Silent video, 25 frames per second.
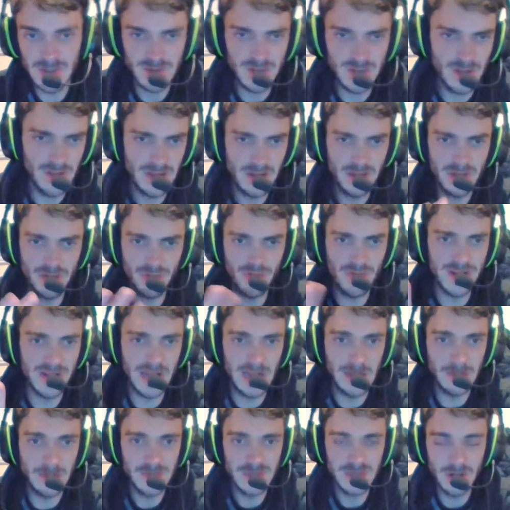There was, I think, 3
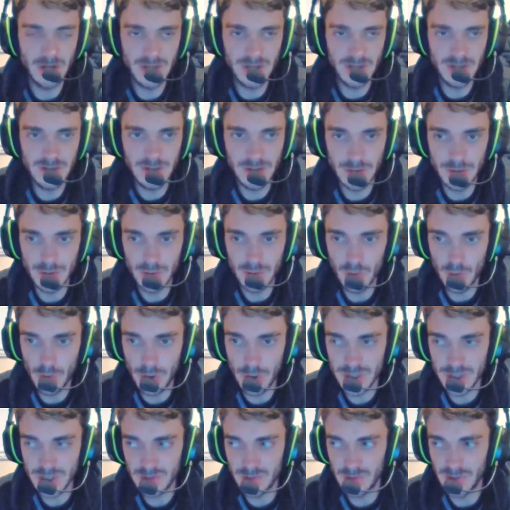games that I couldn't
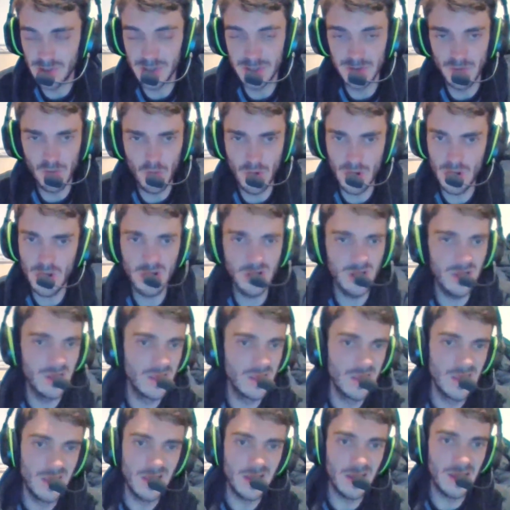watch because of work.
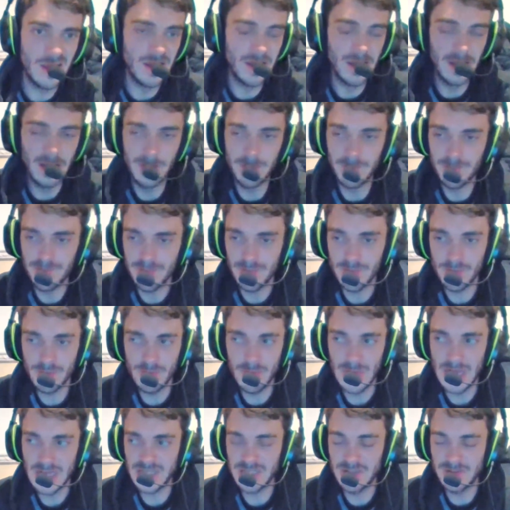
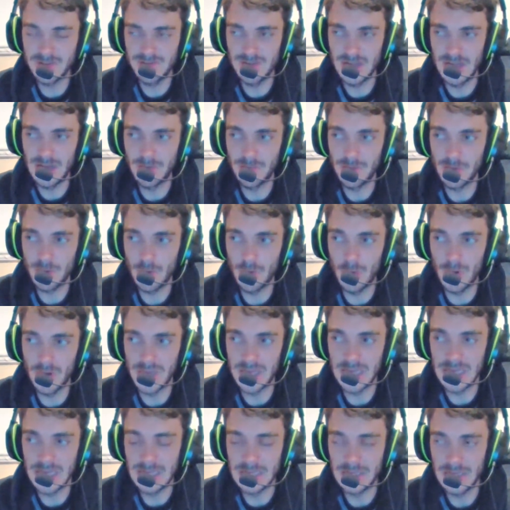Massive fan of the
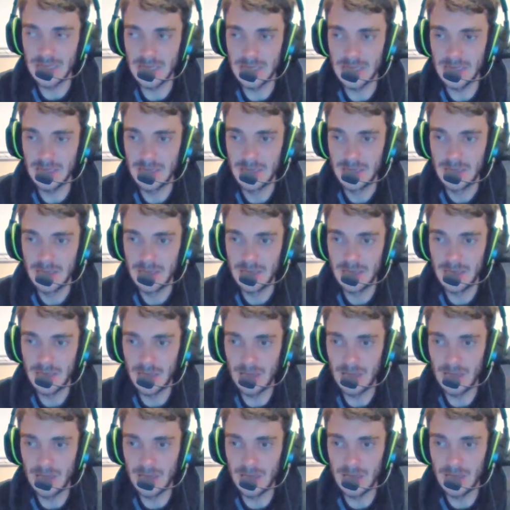quality that
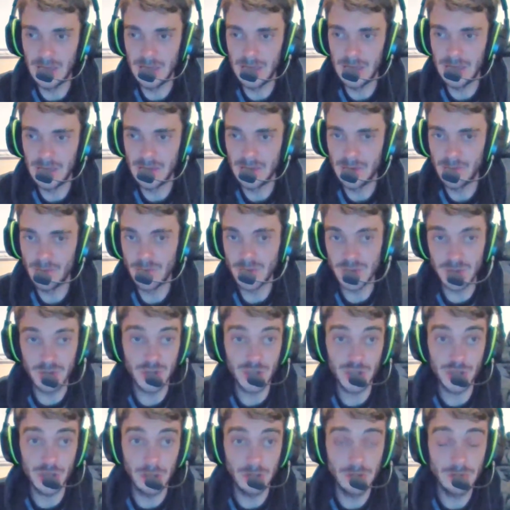was on
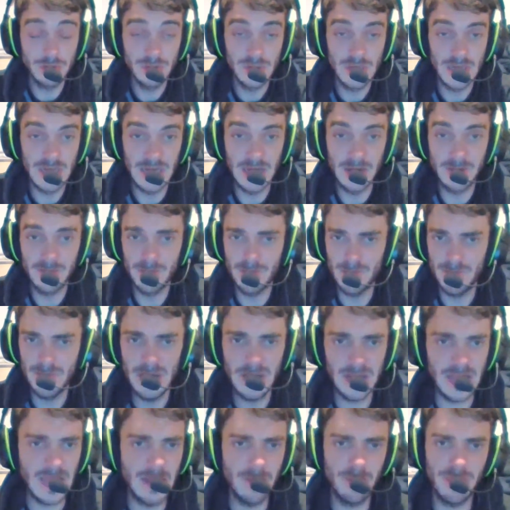show, and
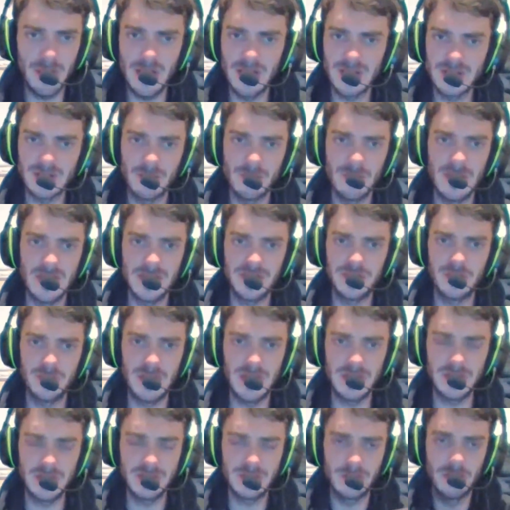getting players like Matthew
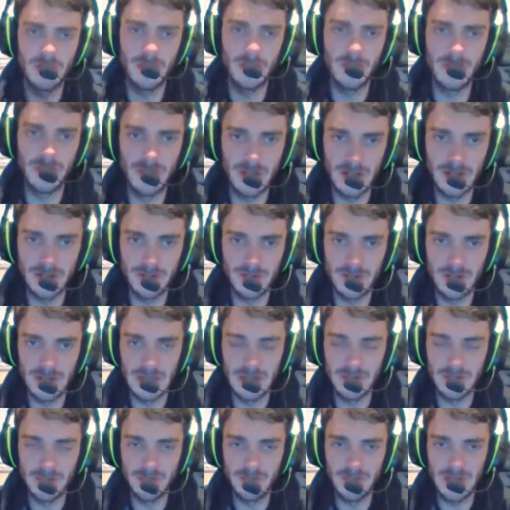Bastareaud
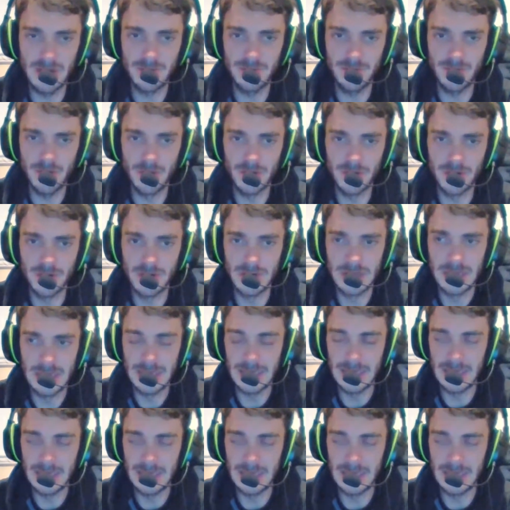and Ben Foden